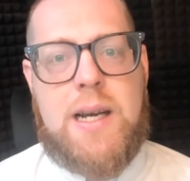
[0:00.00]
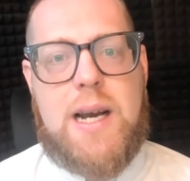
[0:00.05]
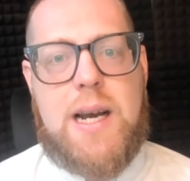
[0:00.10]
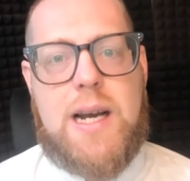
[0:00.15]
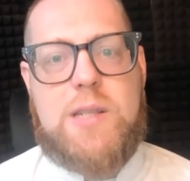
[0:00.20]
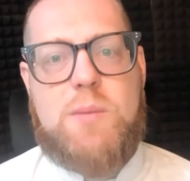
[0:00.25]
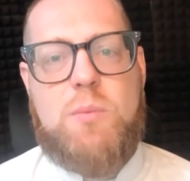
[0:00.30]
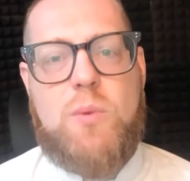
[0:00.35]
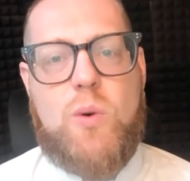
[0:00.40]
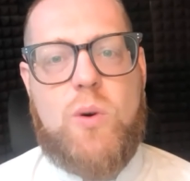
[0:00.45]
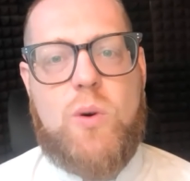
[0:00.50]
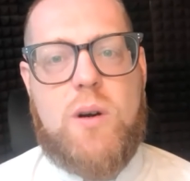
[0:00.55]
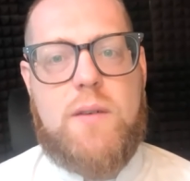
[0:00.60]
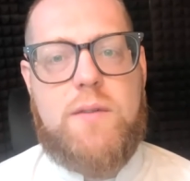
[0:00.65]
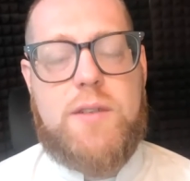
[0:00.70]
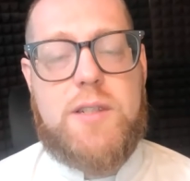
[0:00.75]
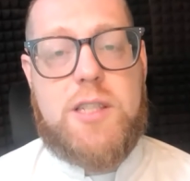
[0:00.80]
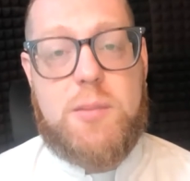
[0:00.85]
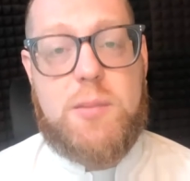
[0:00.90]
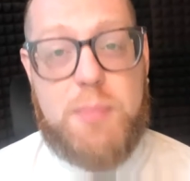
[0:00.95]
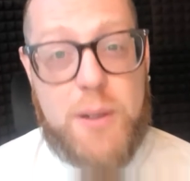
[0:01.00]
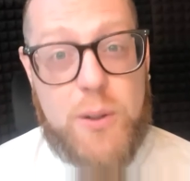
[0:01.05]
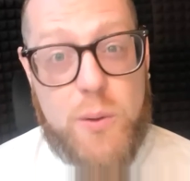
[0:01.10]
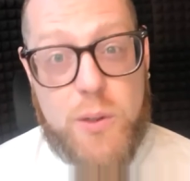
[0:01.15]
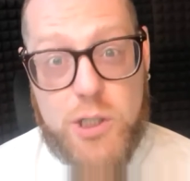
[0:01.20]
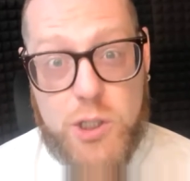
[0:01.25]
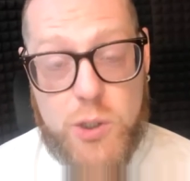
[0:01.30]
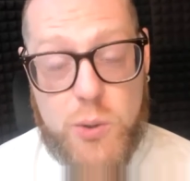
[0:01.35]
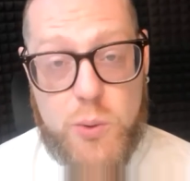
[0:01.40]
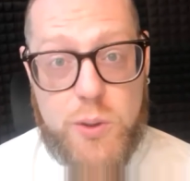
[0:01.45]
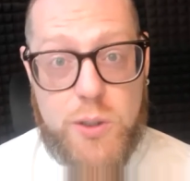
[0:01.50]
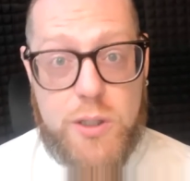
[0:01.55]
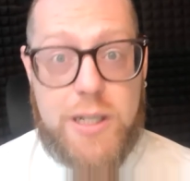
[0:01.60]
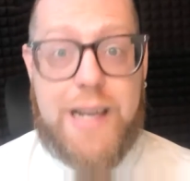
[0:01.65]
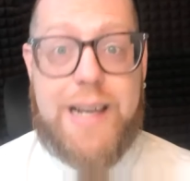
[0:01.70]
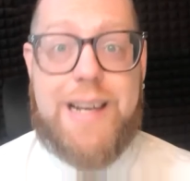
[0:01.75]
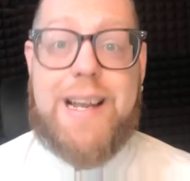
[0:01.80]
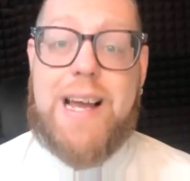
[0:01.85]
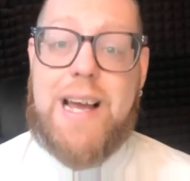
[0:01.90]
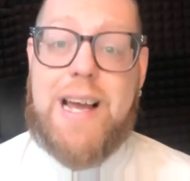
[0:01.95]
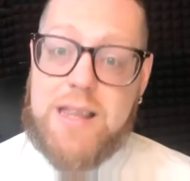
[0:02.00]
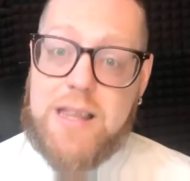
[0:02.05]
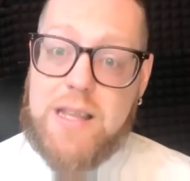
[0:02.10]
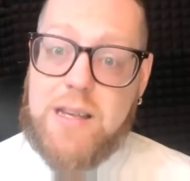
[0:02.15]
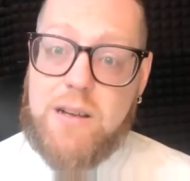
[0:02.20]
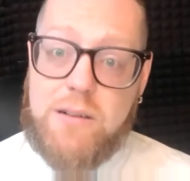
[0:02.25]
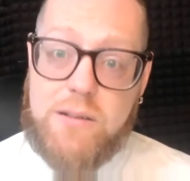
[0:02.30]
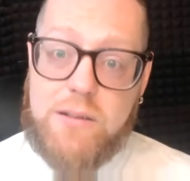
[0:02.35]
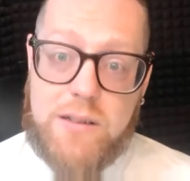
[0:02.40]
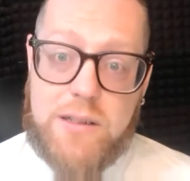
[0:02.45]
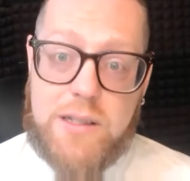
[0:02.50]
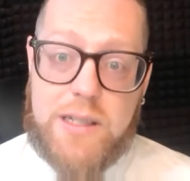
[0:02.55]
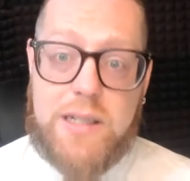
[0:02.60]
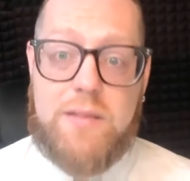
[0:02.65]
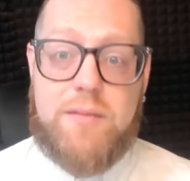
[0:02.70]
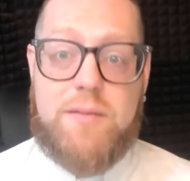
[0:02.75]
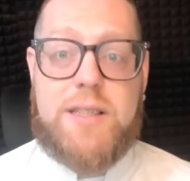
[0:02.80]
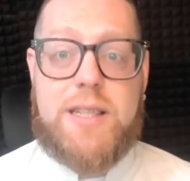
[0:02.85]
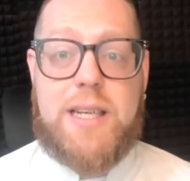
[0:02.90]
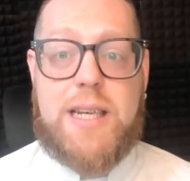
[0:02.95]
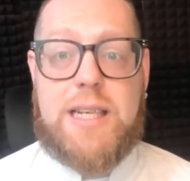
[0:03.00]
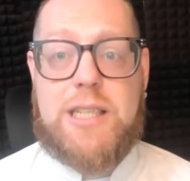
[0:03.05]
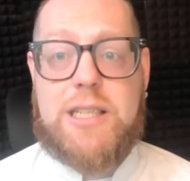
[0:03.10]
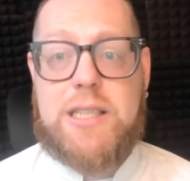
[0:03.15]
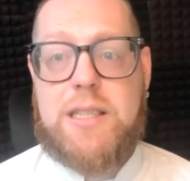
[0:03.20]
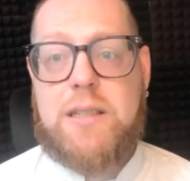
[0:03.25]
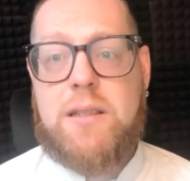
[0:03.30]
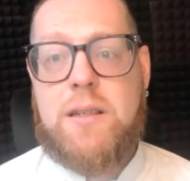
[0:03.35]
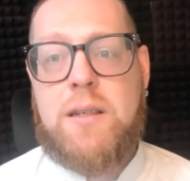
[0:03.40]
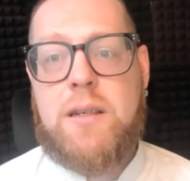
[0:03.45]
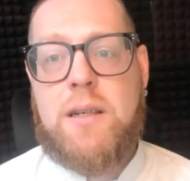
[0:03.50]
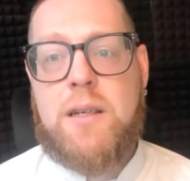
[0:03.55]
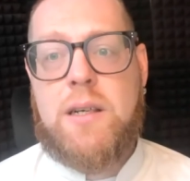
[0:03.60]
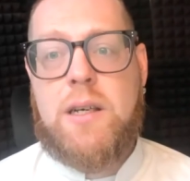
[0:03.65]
as more of a spiritual and ethical invitation.